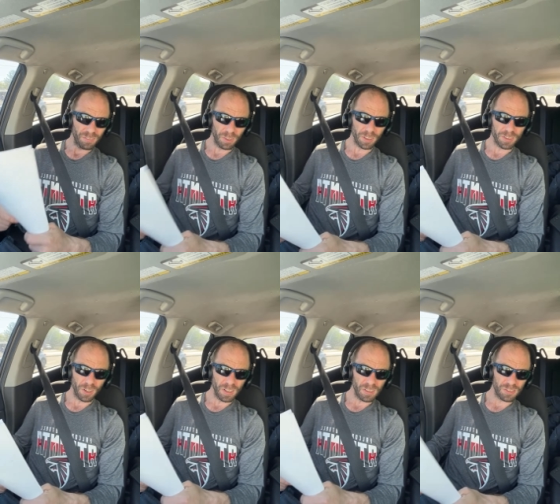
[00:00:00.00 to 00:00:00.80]
for
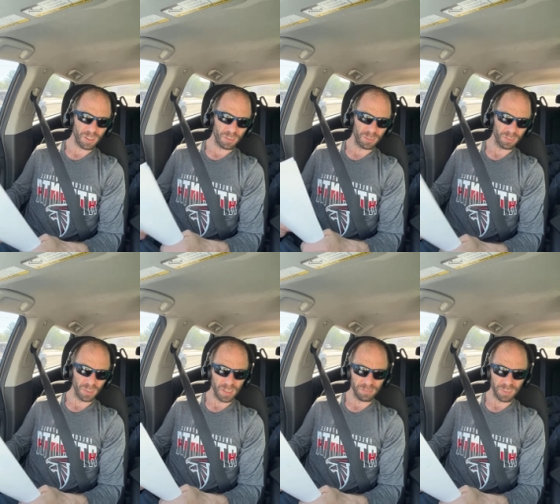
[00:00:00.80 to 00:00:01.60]
Attorney General
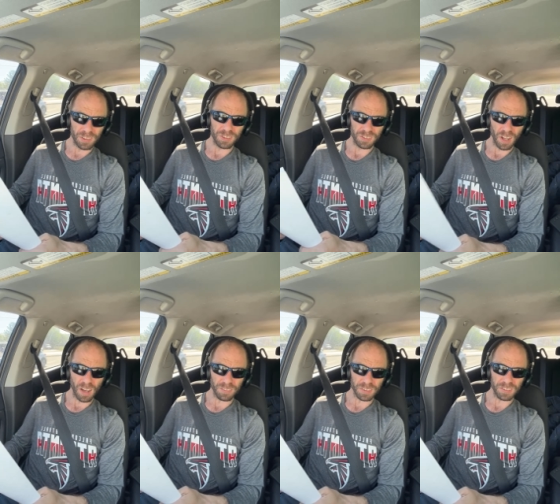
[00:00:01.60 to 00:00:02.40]
Lynn Fitch's
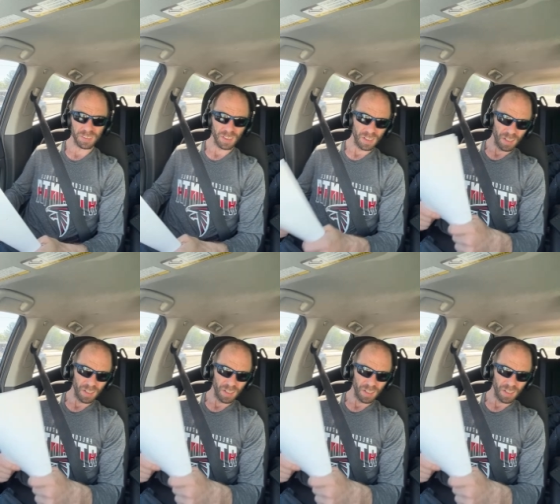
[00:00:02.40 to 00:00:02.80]
office.